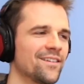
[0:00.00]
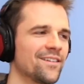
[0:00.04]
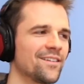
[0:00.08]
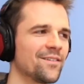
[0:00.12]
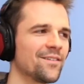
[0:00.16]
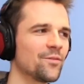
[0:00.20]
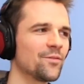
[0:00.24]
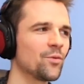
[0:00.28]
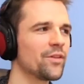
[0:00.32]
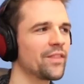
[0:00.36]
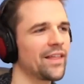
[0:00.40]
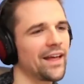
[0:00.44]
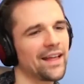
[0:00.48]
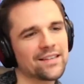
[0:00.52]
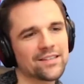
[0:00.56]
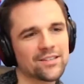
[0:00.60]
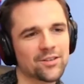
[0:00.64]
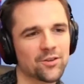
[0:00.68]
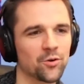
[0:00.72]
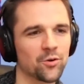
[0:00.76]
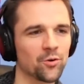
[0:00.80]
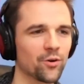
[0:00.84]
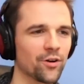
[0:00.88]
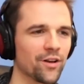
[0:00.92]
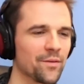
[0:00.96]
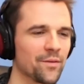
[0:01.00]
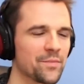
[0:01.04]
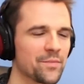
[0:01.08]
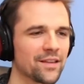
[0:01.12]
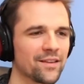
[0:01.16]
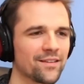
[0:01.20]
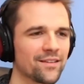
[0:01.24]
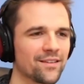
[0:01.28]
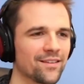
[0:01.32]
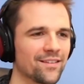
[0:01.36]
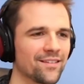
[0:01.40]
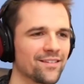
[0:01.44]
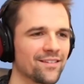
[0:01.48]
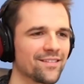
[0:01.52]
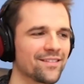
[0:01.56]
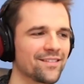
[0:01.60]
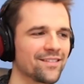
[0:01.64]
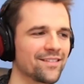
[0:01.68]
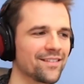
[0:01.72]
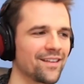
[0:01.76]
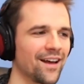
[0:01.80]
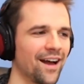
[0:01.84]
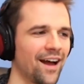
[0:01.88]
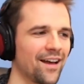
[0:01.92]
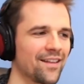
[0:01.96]
Well, that's cool. I mean,
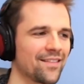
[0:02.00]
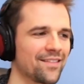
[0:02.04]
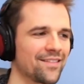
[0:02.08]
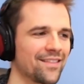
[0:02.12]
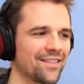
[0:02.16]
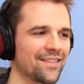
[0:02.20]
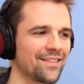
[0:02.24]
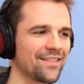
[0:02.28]
I that